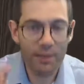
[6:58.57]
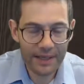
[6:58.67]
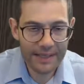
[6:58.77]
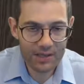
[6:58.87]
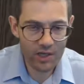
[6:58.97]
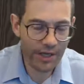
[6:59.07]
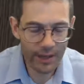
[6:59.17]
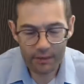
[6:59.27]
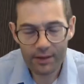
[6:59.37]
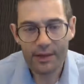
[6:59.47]
please check
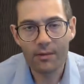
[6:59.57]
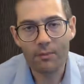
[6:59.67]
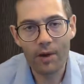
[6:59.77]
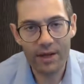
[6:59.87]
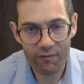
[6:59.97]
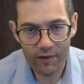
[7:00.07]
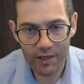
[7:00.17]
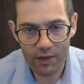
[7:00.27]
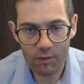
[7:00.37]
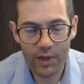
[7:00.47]
out my
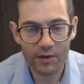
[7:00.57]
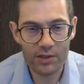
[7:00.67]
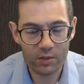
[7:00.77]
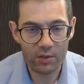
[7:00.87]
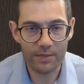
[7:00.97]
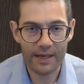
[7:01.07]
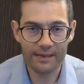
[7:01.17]
video where I talk about